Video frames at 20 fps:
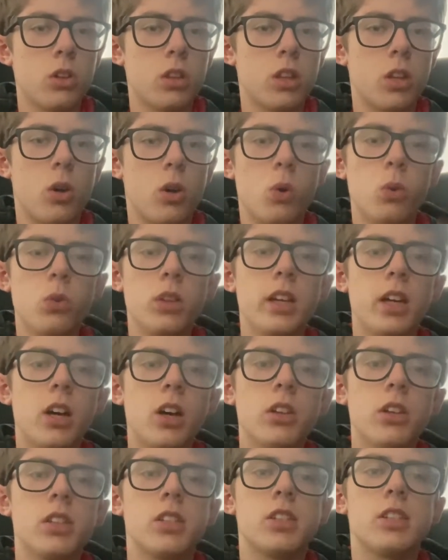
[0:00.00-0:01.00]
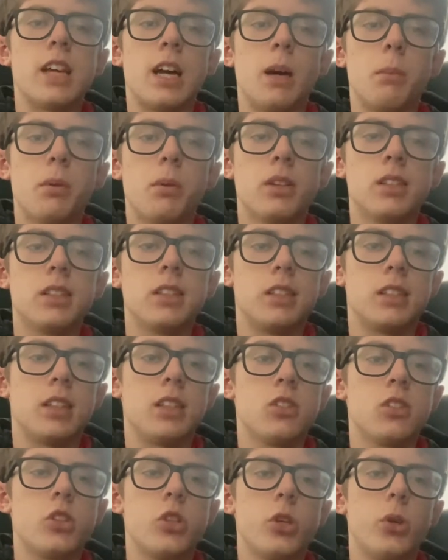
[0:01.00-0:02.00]
the only other step, since
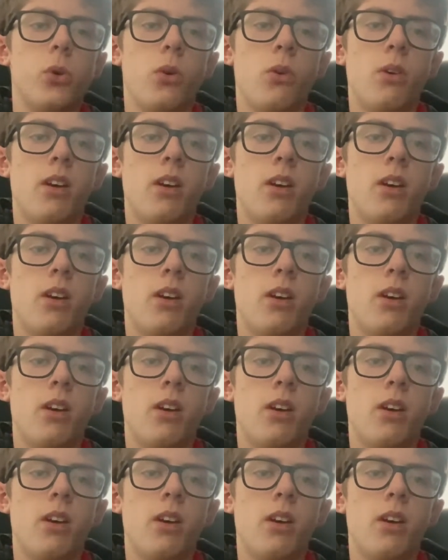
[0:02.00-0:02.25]
there's 2,